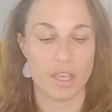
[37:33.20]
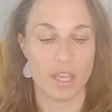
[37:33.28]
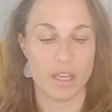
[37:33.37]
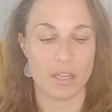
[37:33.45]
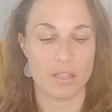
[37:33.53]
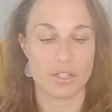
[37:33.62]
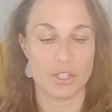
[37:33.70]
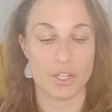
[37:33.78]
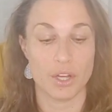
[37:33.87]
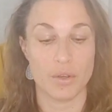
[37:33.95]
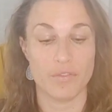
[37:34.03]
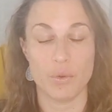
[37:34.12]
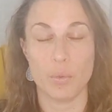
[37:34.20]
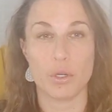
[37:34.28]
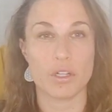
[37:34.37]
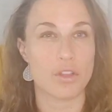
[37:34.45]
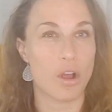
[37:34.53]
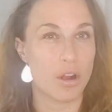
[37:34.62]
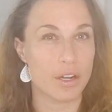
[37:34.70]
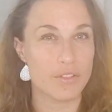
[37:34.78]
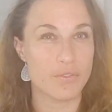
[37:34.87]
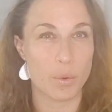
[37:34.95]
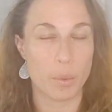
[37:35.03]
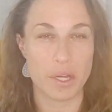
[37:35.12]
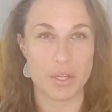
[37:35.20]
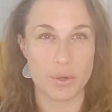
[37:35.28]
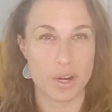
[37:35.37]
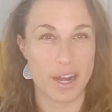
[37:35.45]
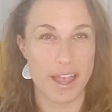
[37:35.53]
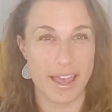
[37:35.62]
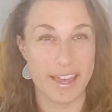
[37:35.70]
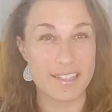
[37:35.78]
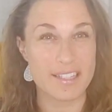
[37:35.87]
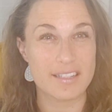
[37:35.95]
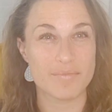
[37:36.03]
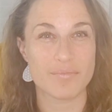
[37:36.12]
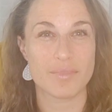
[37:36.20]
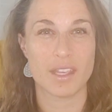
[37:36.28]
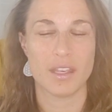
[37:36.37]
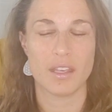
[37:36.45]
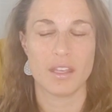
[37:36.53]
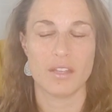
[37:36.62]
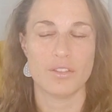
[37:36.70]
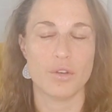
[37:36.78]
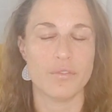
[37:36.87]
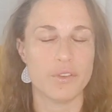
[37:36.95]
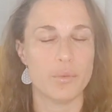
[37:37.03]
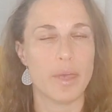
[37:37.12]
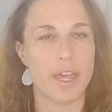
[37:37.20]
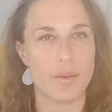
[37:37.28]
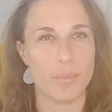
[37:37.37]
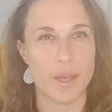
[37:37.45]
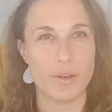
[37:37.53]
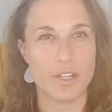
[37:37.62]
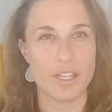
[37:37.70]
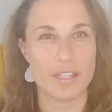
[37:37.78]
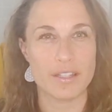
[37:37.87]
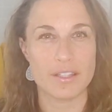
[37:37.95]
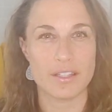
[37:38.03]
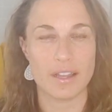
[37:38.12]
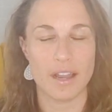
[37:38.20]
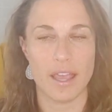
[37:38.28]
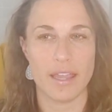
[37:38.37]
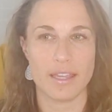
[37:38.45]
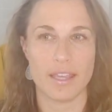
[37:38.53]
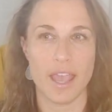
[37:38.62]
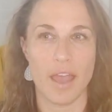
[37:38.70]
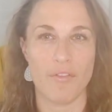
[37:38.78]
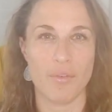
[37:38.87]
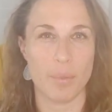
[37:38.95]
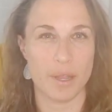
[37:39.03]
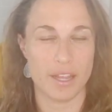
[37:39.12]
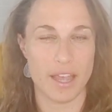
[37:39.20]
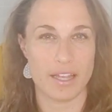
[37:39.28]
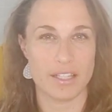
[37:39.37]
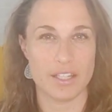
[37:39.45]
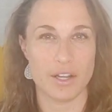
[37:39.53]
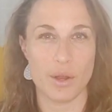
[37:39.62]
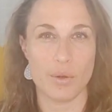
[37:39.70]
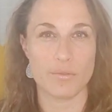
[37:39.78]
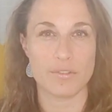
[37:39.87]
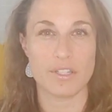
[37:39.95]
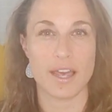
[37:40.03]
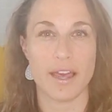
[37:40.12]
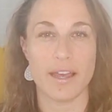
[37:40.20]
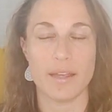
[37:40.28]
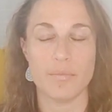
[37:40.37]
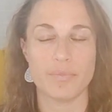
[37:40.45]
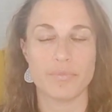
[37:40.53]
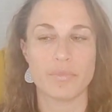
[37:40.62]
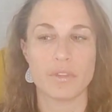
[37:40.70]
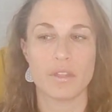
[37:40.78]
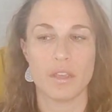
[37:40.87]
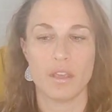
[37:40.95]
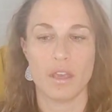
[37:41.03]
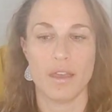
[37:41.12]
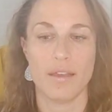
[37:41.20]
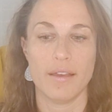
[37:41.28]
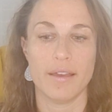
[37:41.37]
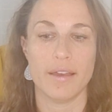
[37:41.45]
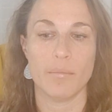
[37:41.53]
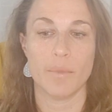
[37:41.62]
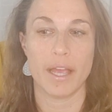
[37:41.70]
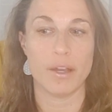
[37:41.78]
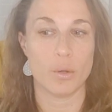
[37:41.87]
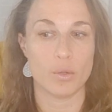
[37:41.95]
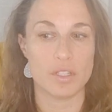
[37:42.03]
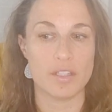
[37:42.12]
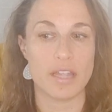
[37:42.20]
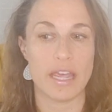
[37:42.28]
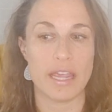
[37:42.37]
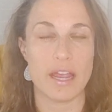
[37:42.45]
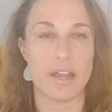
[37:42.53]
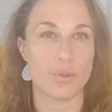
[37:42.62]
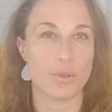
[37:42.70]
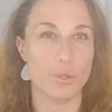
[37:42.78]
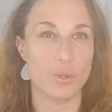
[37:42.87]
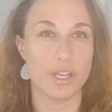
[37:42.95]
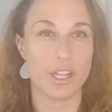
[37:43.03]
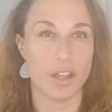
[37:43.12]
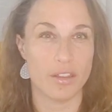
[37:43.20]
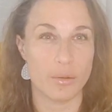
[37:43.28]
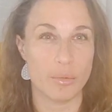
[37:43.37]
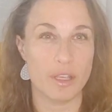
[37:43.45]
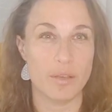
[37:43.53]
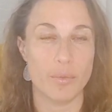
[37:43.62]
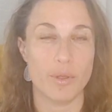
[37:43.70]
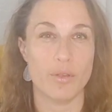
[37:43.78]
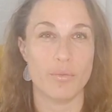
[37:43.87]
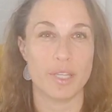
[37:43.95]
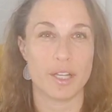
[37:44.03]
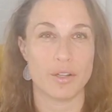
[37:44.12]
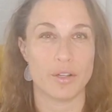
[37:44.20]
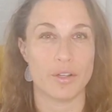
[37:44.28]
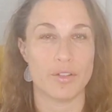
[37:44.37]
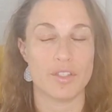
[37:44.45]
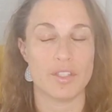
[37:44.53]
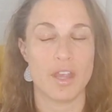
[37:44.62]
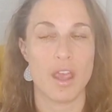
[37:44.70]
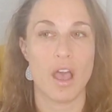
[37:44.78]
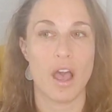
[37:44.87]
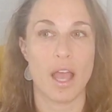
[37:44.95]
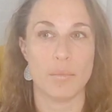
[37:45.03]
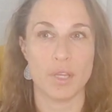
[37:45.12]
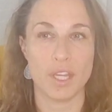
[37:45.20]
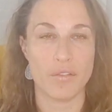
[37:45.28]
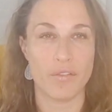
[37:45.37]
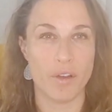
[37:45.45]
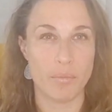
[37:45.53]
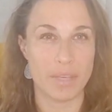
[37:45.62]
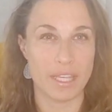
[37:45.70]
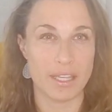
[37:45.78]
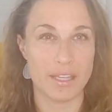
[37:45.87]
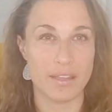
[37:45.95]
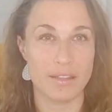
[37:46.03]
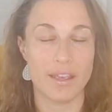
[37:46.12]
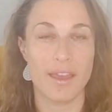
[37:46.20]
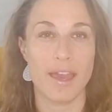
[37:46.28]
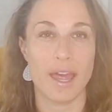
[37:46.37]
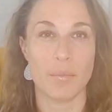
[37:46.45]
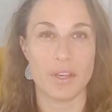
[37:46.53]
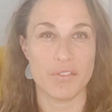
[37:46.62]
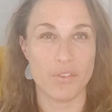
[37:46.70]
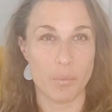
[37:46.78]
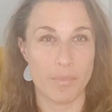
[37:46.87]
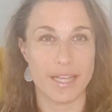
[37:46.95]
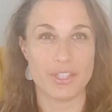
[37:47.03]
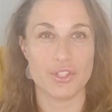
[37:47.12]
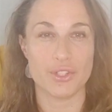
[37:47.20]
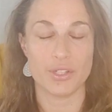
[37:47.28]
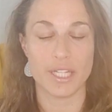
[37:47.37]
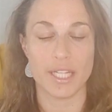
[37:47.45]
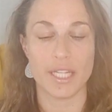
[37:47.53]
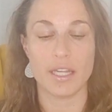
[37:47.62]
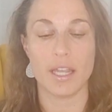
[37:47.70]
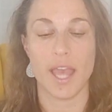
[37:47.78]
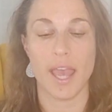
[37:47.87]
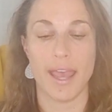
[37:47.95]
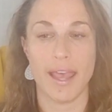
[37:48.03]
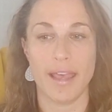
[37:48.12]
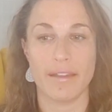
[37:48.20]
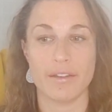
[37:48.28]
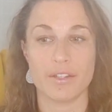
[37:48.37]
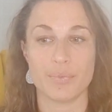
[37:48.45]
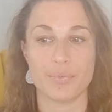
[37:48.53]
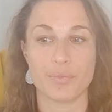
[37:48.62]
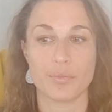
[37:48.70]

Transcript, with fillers: And you know, if you worked hard for where you are at, don't feel bad about it. Like everybody has their own time. Um, I always say I don't look at other people because I'm here for me I'm here for my journey and